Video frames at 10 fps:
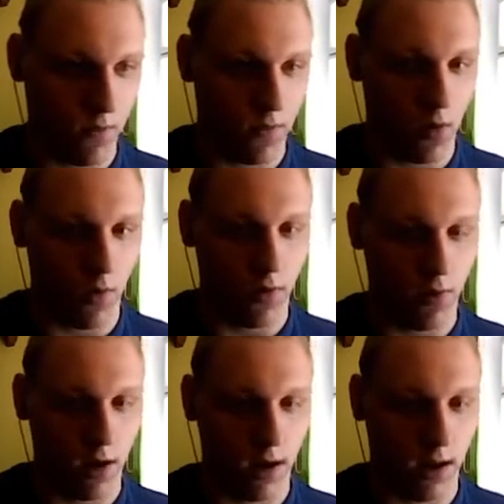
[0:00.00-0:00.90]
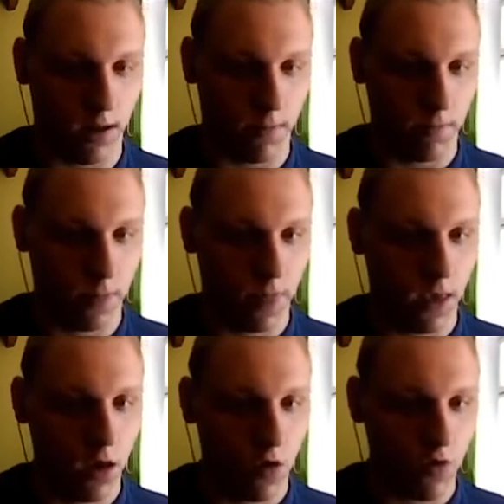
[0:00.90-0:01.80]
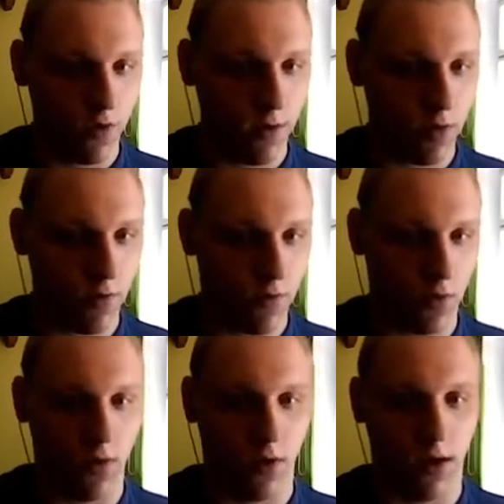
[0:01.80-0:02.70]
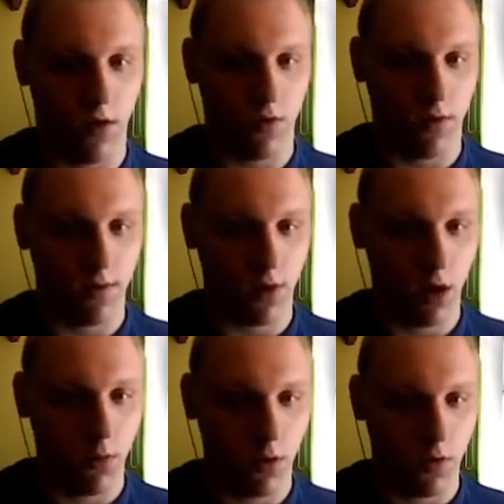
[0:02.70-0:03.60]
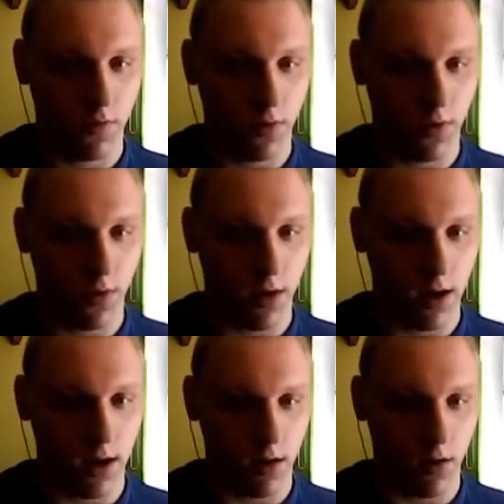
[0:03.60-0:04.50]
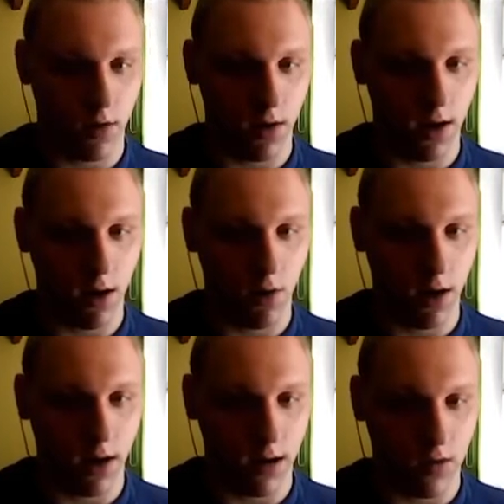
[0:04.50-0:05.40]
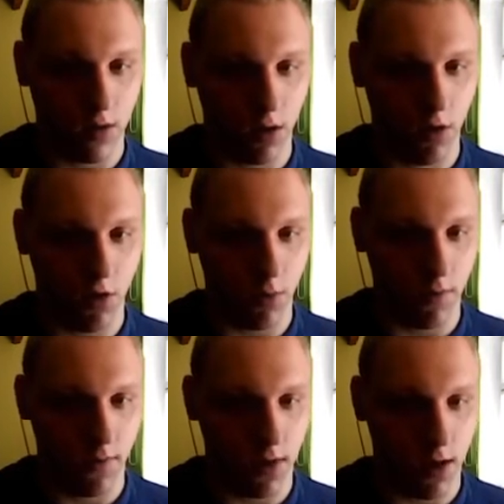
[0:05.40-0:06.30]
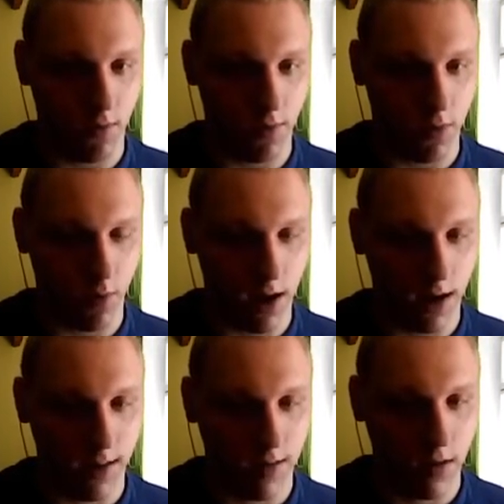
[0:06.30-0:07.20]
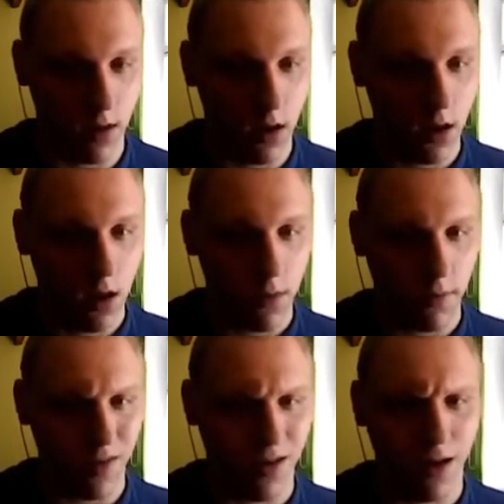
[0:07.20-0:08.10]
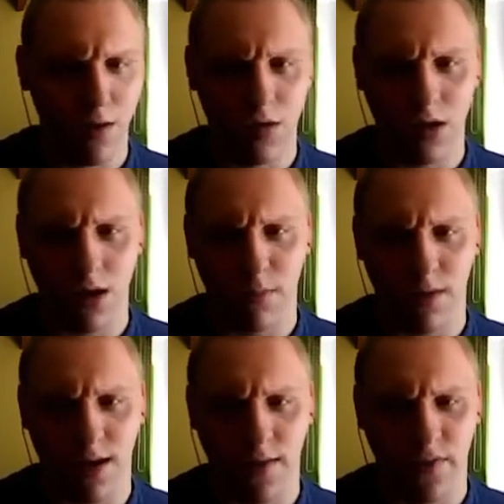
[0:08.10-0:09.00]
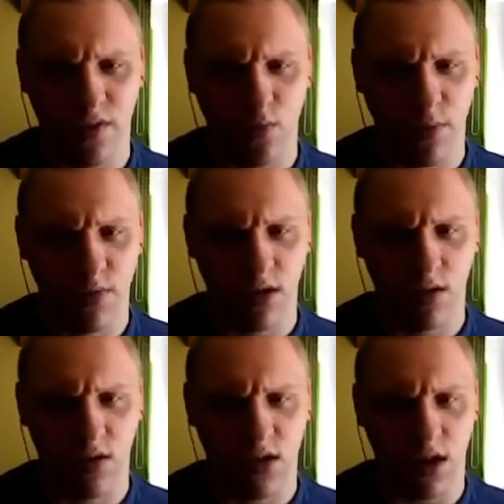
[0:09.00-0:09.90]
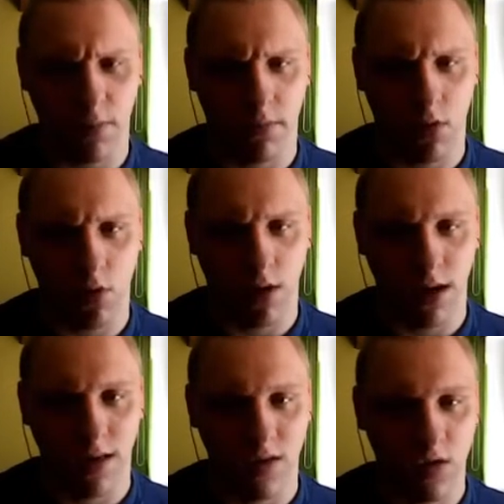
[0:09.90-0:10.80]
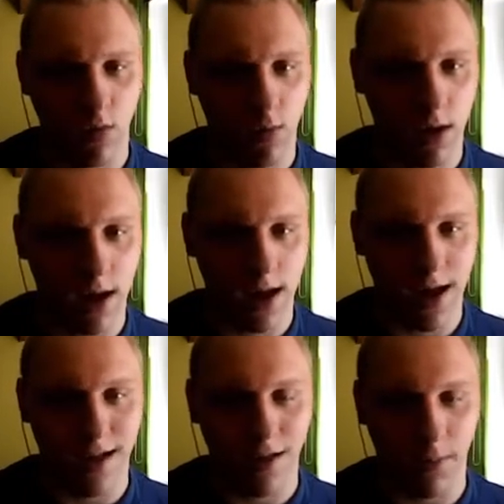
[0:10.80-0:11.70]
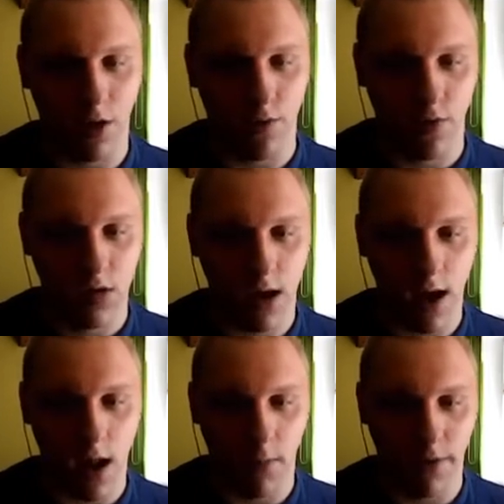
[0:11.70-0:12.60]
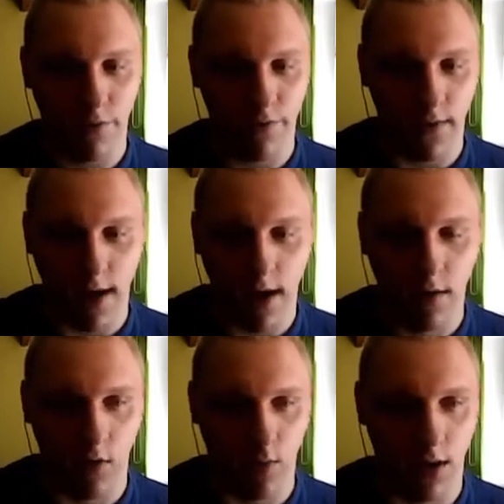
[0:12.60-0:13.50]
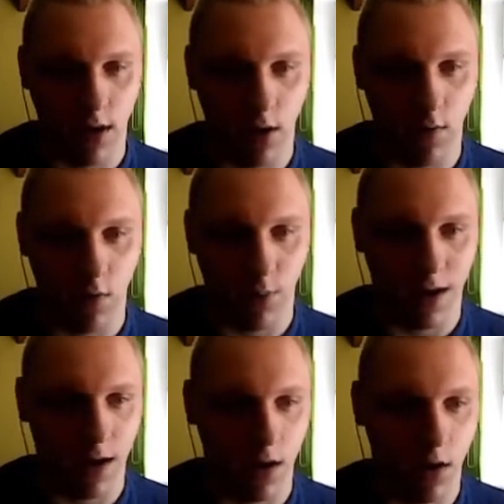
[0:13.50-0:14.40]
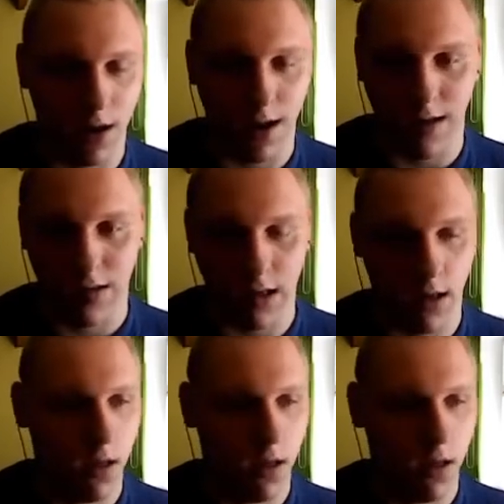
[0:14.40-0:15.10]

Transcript: folder right here. So we have our folder here. So we have our images folder and our index.html file we've created. But it looks kind of bland, the website looks kind of boring, so we want to add a bit of style, a bit of flair to it, you know, to make it look nicer.